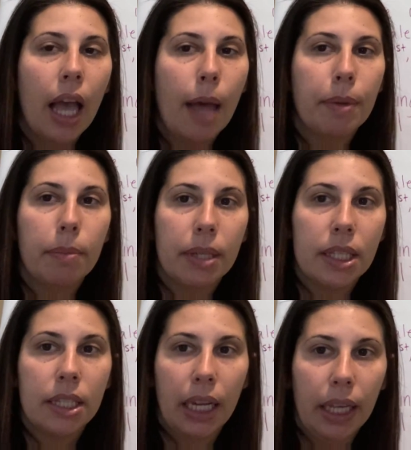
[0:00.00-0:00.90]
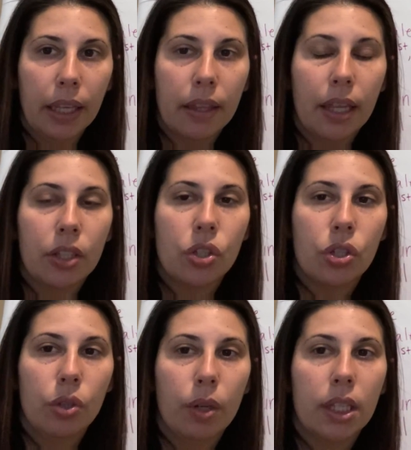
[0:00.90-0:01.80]
common mistake that
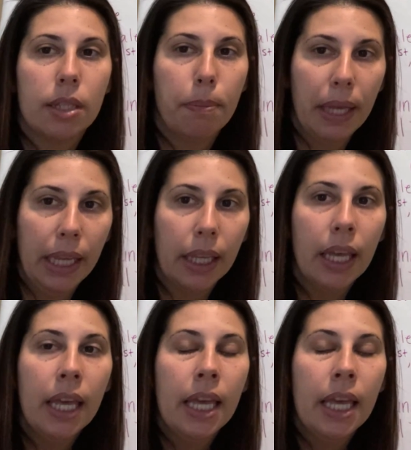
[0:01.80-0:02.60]
students make,